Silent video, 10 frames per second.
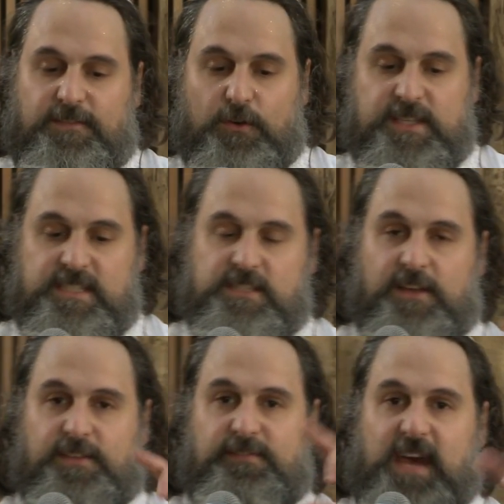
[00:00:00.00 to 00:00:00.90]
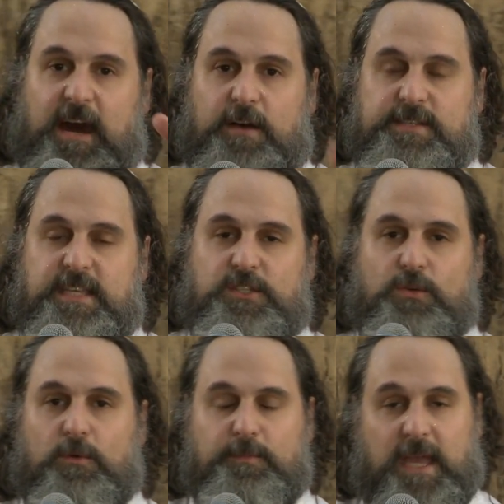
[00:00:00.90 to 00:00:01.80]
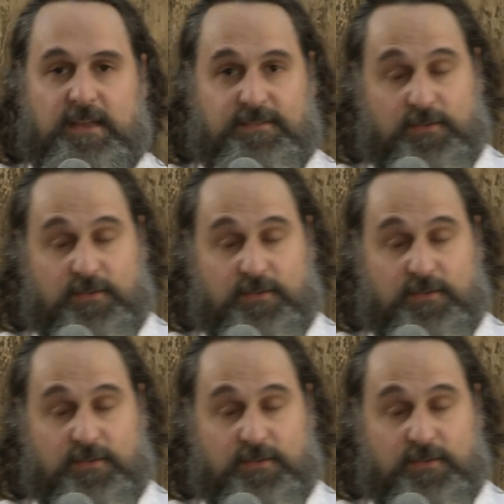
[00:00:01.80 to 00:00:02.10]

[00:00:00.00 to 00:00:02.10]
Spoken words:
focuses on the vows that you will make